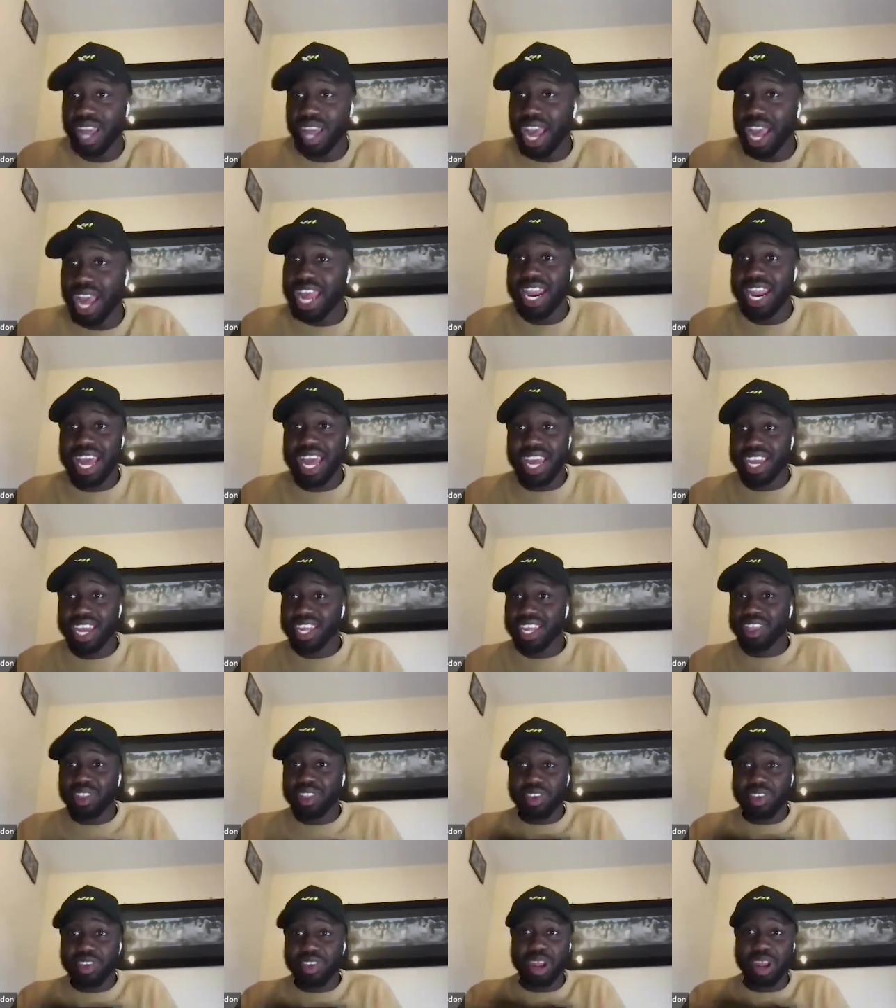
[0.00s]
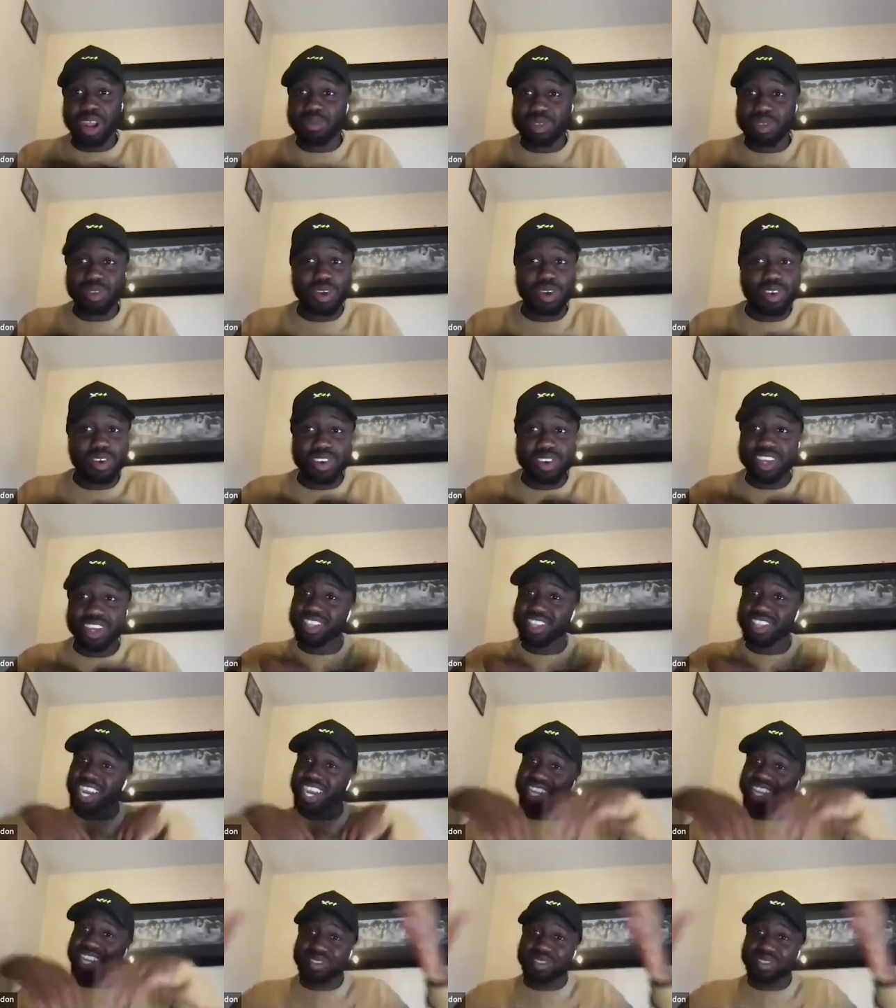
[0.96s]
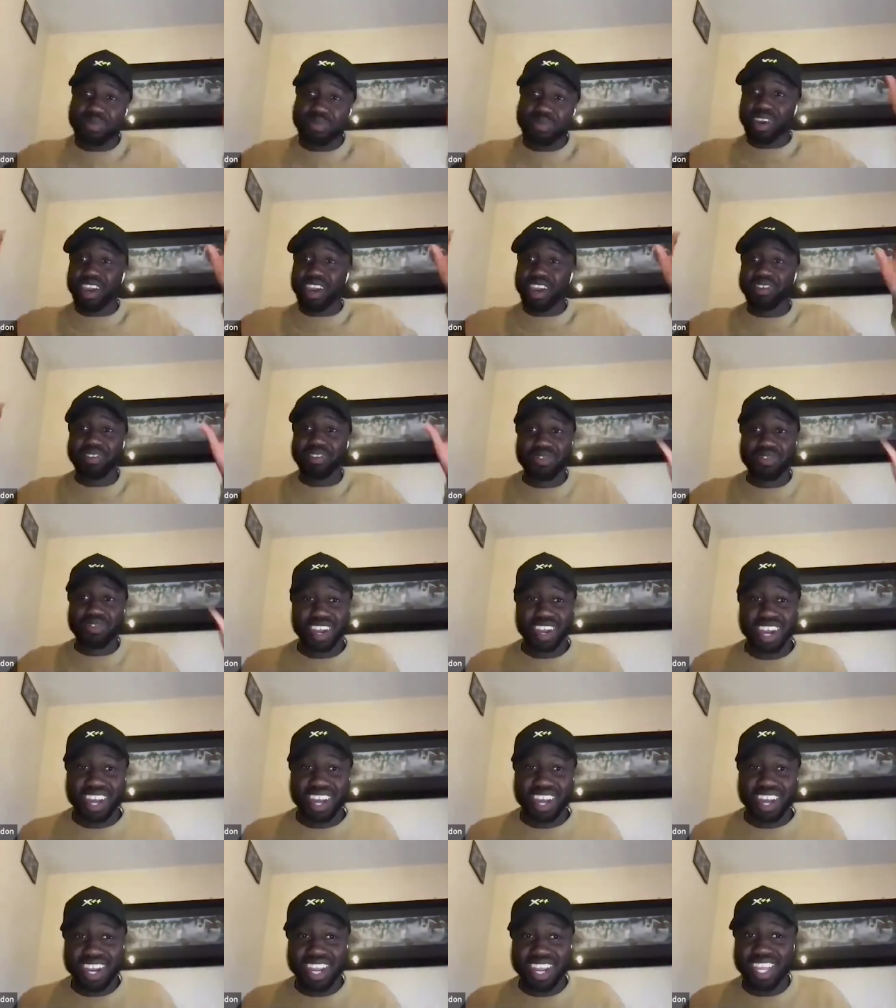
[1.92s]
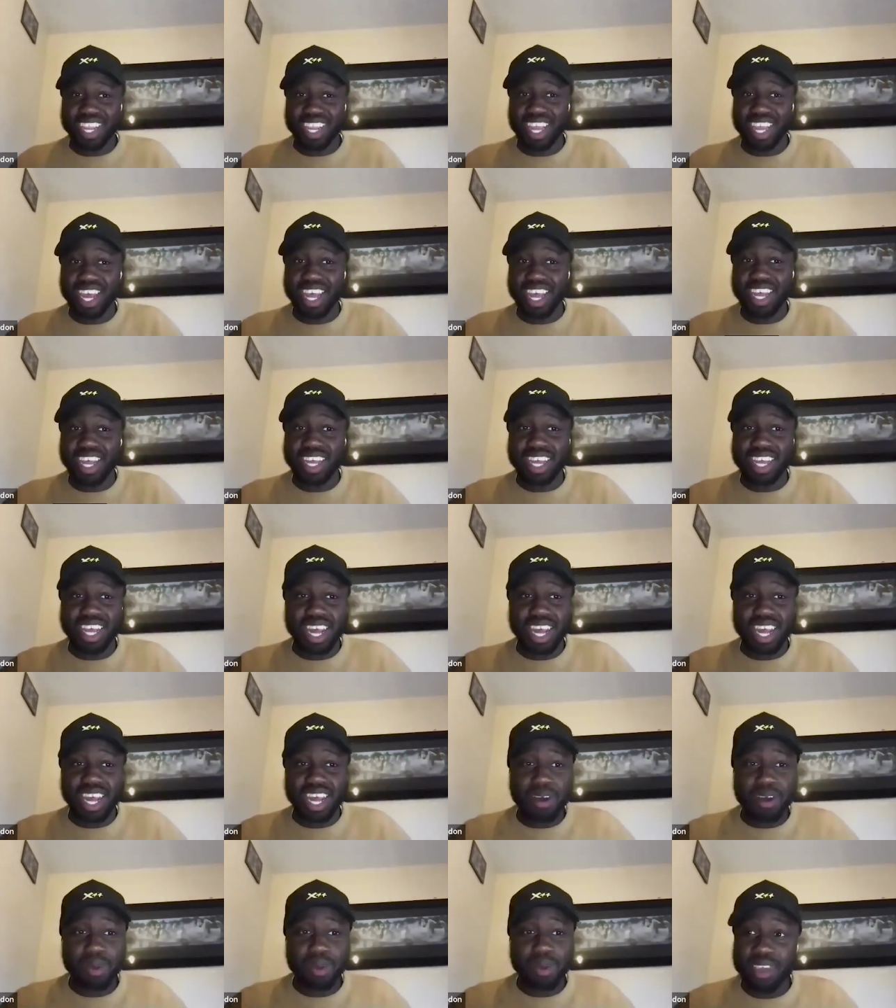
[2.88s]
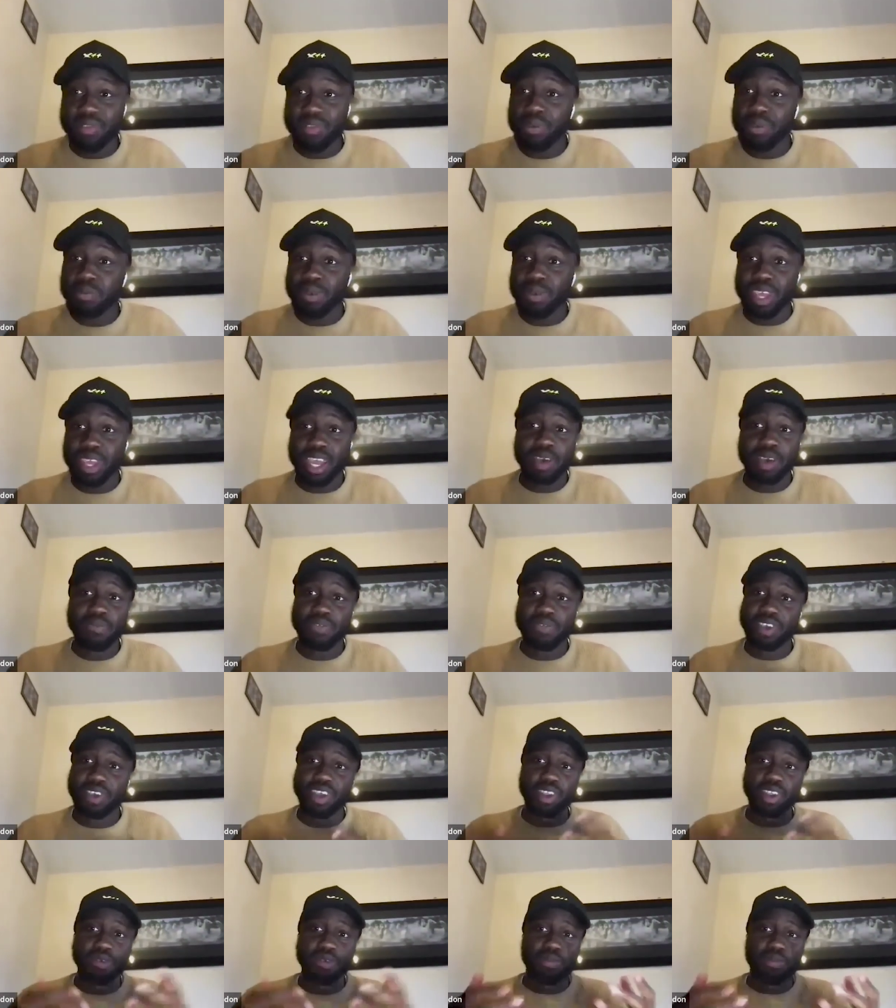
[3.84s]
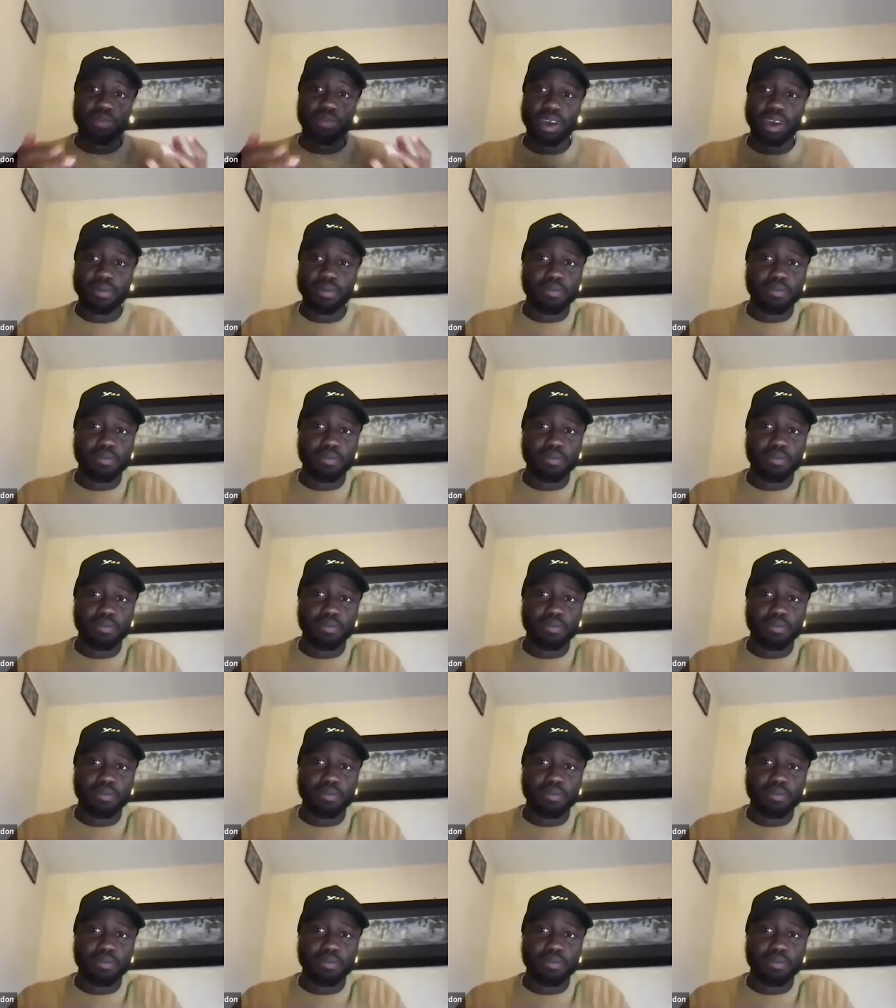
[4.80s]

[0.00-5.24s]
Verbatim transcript: I like Instagram stories, so I just put everything out like that. Um, but even me, I'm thinking about